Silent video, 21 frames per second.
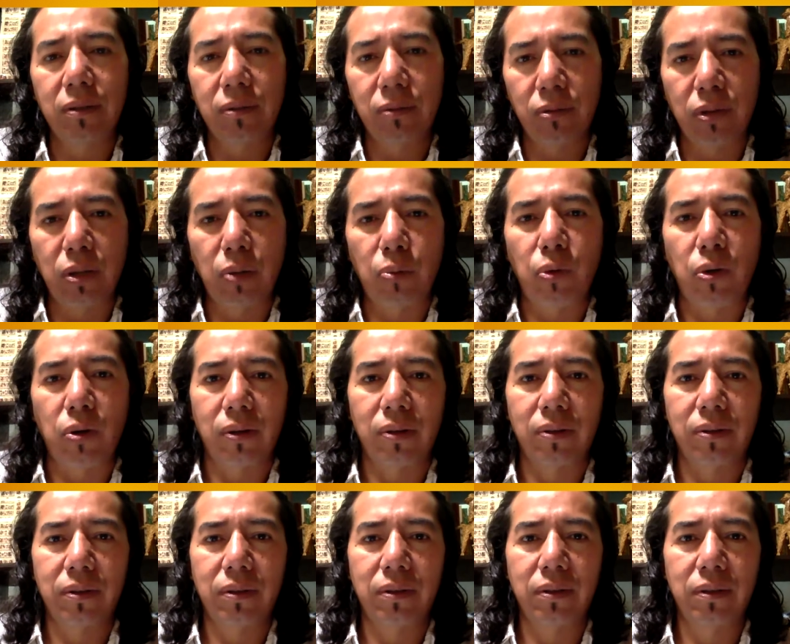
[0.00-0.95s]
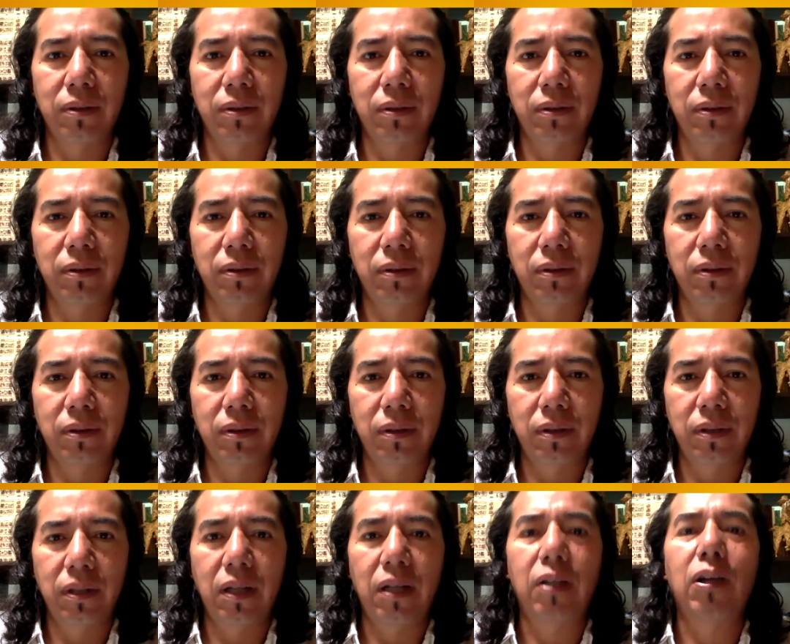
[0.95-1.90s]
to the world
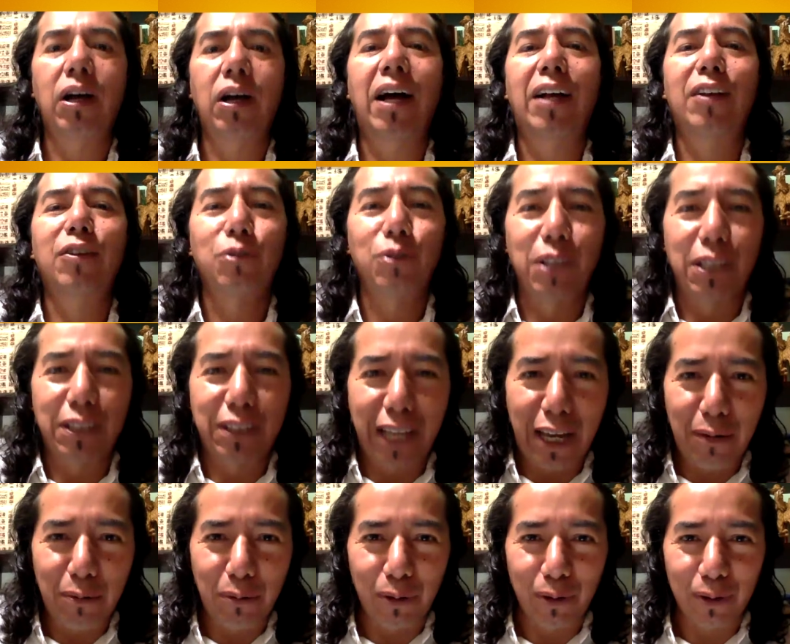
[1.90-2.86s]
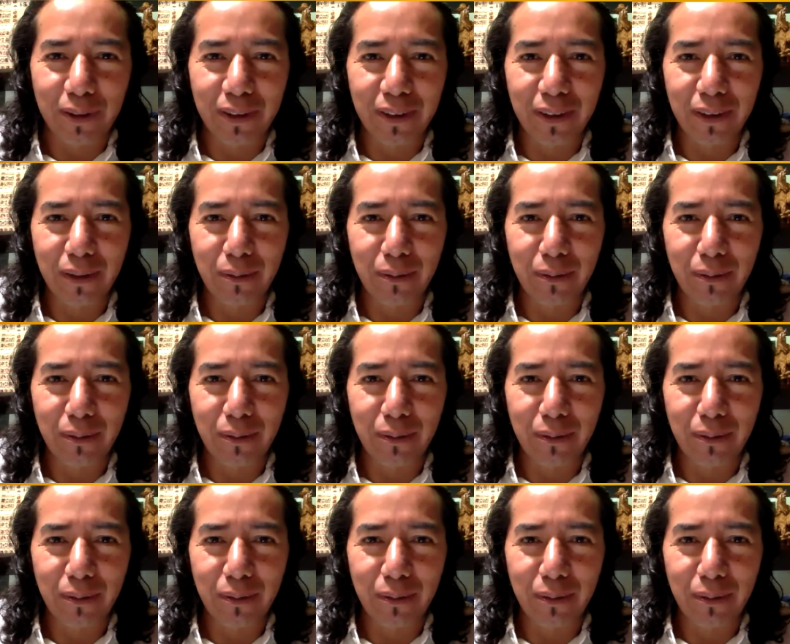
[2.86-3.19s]
and to the tables.